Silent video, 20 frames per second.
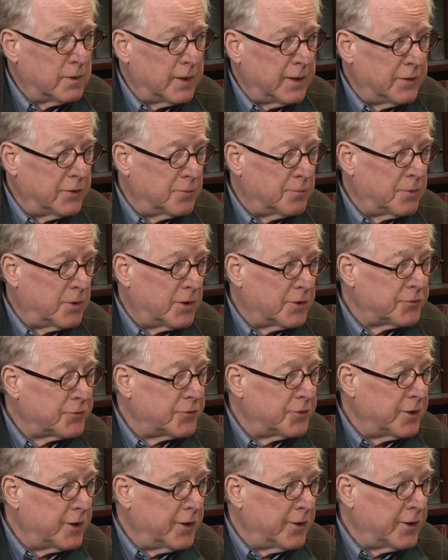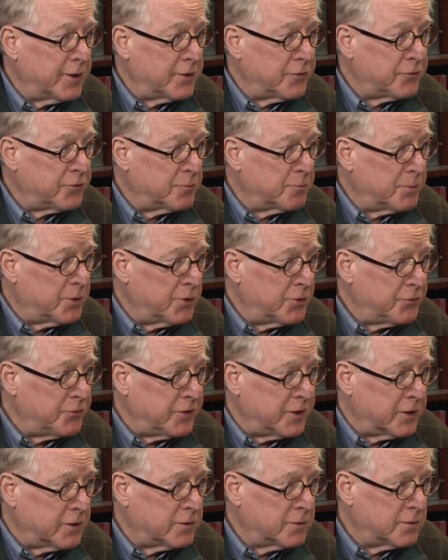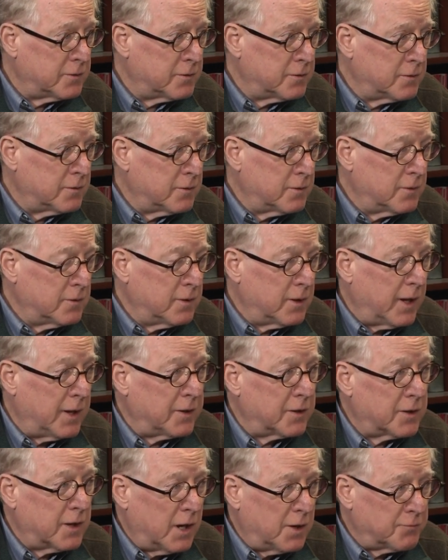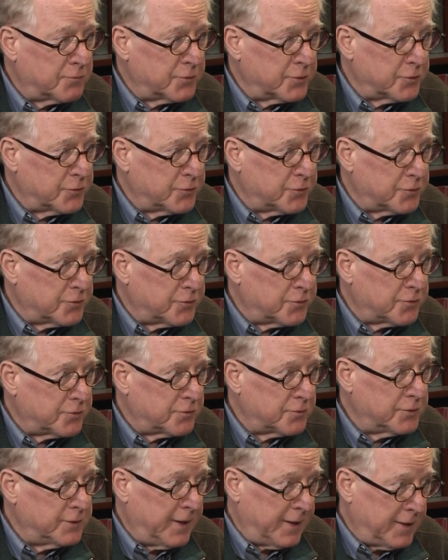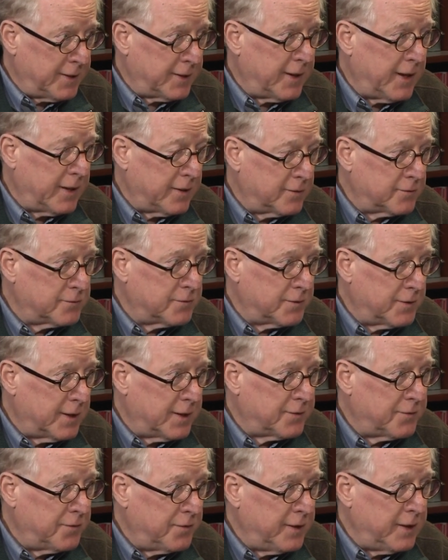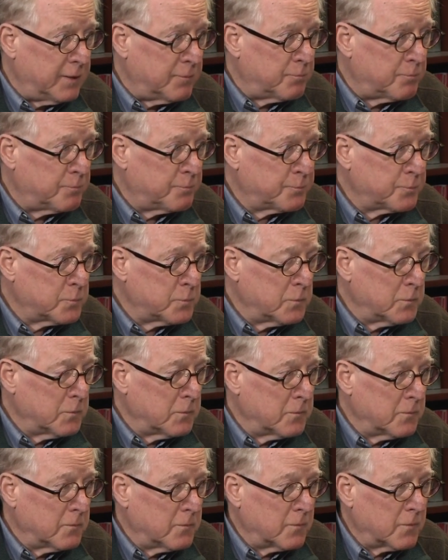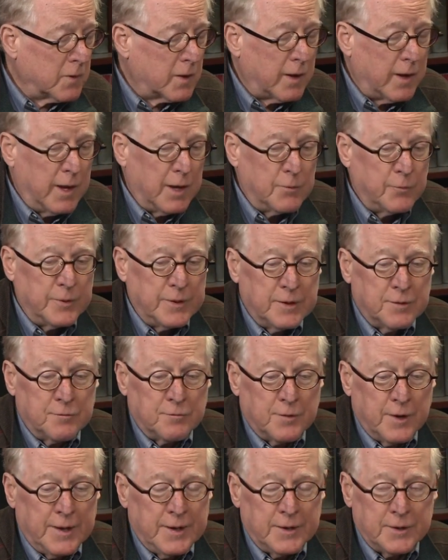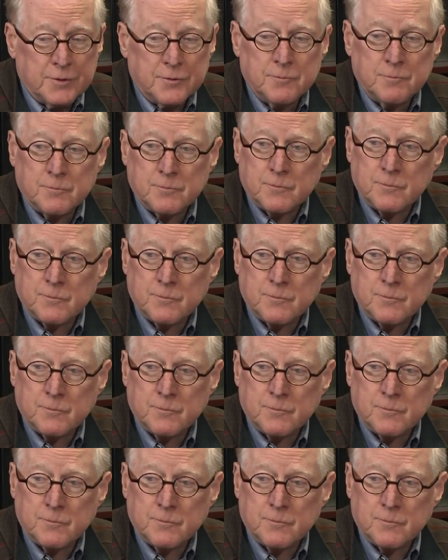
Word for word: in the Boston area symposia and conferences dedicated to that theme. And we invited